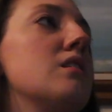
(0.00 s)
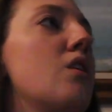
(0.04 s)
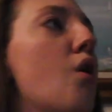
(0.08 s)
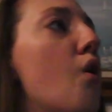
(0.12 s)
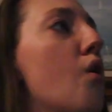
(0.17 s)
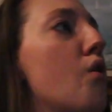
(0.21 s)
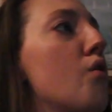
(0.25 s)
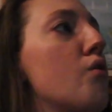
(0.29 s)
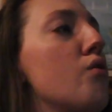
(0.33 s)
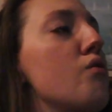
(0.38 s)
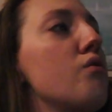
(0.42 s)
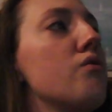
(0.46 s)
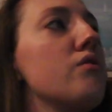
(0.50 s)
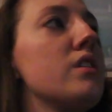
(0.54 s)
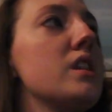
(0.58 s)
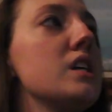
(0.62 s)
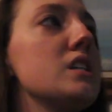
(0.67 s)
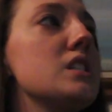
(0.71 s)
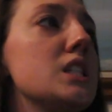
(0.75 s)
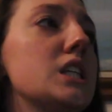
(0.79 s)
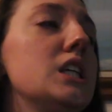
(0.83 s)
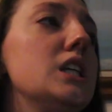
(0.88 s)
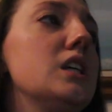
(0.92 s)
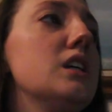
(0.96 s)
All I'll
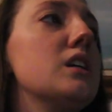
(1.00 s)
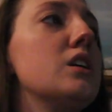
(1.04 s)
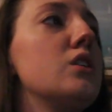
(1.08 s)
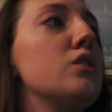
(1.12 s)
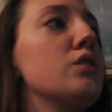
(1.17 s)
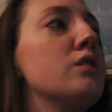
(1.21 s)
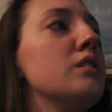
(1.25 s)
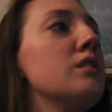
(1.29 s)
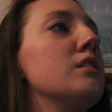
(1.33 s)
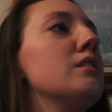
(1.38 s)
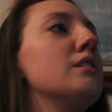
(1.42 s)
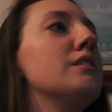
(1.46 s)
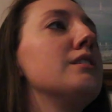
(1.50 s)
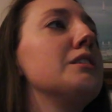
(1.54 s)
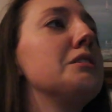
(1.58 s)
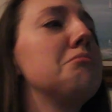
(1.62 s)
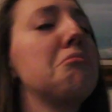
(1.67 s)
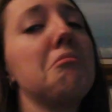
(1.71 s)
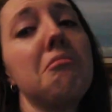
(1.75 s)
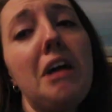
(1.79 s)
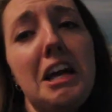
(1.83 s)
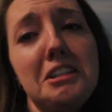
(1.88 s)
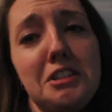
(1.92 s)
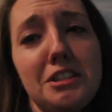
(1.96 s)
see to the
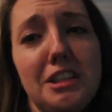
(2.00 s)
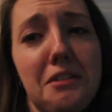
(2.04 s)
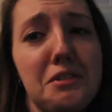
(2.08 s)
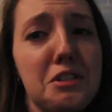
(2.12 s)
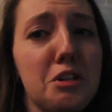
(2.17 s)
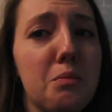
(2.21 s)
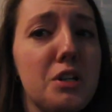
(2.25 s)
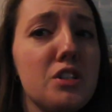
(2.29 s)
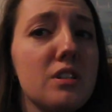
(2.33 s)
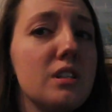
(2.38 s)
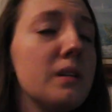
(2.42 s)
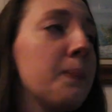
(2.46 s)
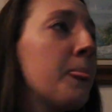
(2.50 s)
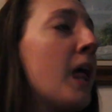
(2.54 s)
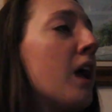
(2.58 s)
sky.